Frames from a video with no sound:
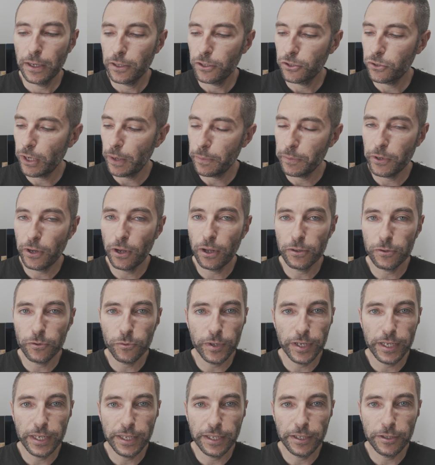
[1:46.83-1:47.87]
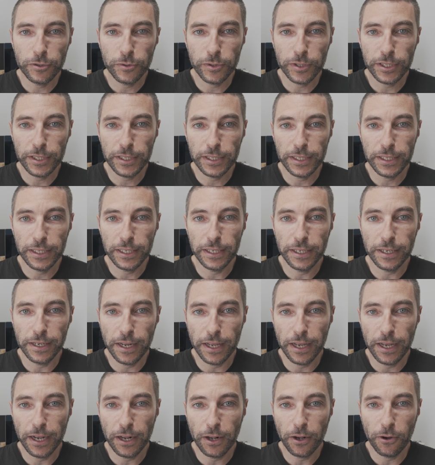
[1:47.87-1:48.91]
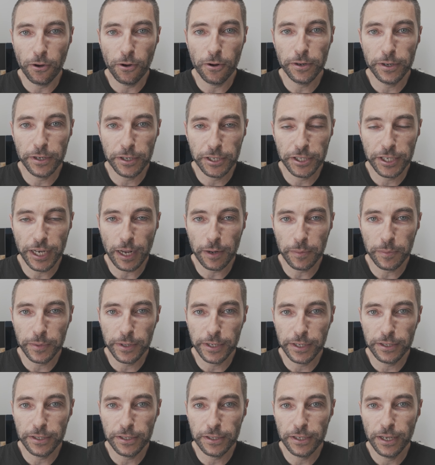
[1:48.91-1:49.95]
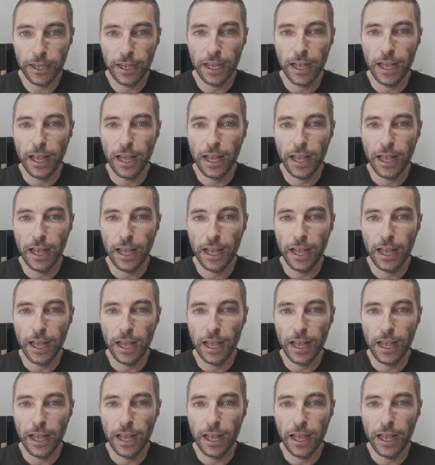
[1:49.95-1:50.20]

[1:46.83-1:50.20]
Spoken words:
So I'm not really interested in corner sharpness.